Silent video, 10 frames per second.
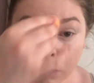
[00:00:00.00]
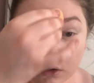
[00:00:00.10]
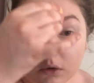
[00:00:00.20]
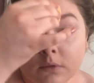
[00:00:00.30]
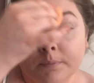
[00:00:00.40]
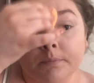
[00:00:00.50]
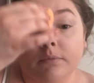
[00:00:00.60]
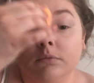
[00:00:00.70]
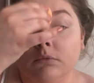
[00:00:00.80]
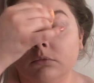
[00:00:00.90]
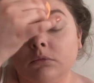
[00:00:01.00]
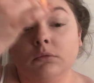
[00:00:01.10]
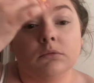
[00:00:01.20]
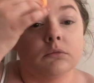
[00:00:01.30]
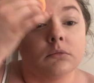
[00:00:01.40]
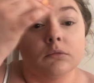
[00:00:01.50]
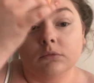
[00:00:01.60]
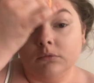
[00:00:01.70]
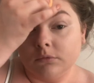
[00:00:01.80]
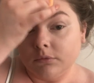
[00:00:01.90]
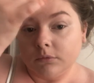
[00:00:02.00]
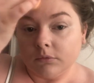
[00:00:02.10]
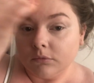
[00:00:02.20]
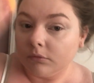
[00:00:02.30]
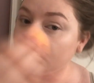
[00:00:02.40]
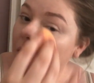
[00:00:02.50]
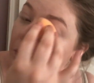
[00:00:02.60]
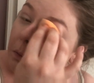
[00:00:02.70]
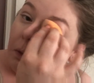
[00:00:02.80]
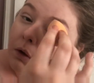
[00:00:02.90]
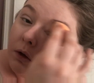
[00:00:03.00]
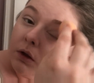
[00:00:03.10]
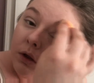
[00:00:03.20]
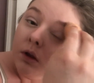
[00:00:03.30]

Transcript: to the till, I had all foundation and concealer all over my bag,